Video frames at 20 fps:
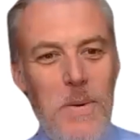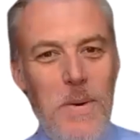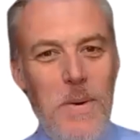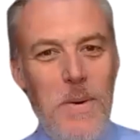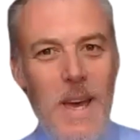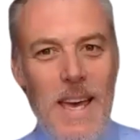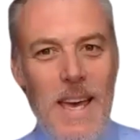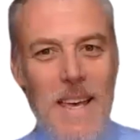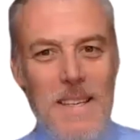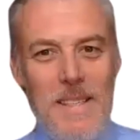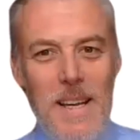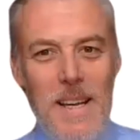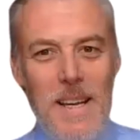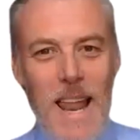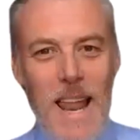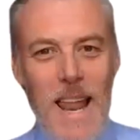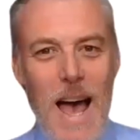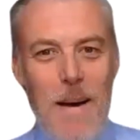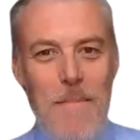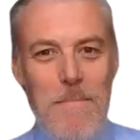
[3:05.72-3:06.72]

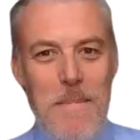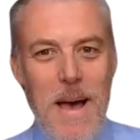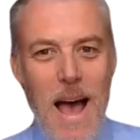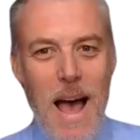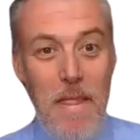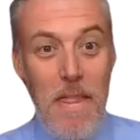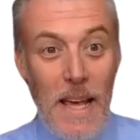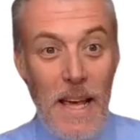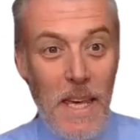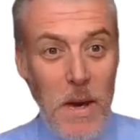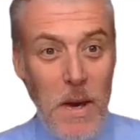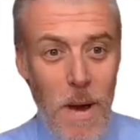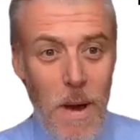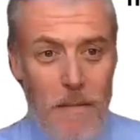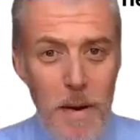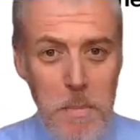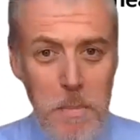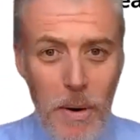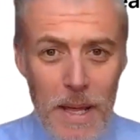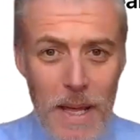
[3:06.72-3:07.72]
Islam. Thank you,
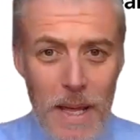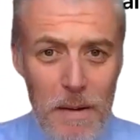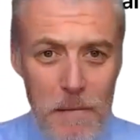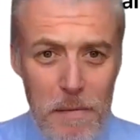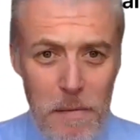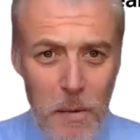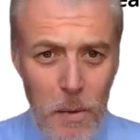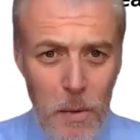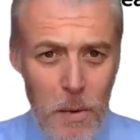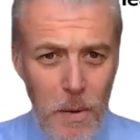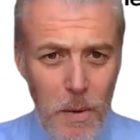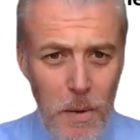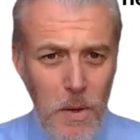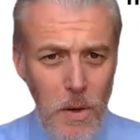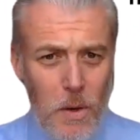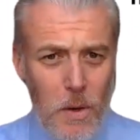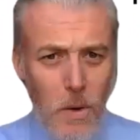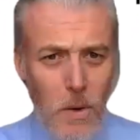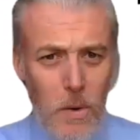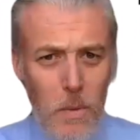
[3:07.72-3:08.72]
everybody, for
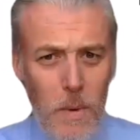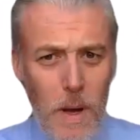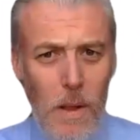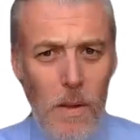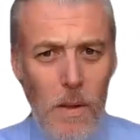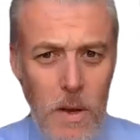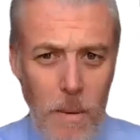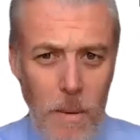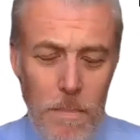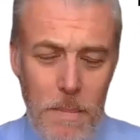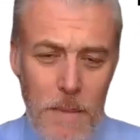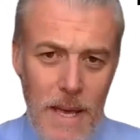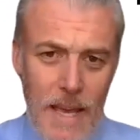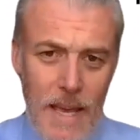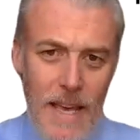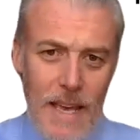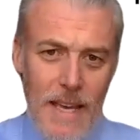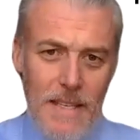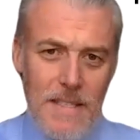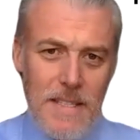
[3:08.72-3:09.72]
your welcome
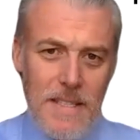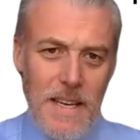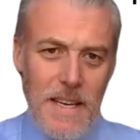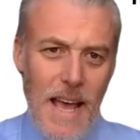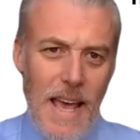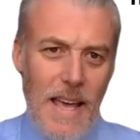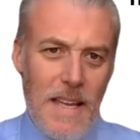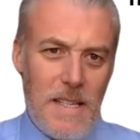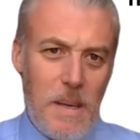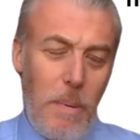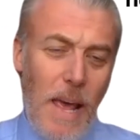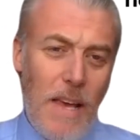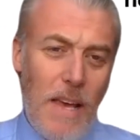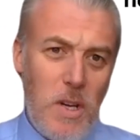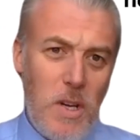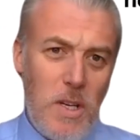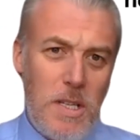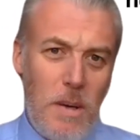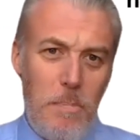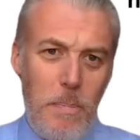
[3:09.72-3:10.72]
here today. It's a
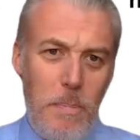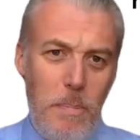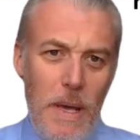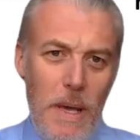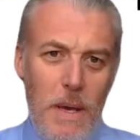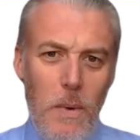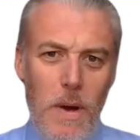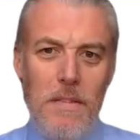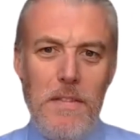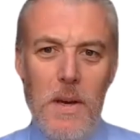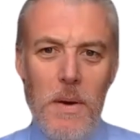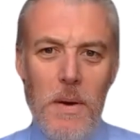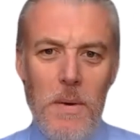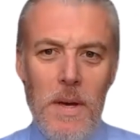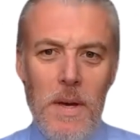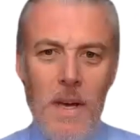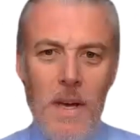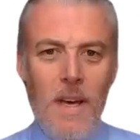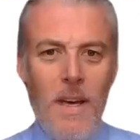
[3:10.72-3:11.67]
pleasure to be with you.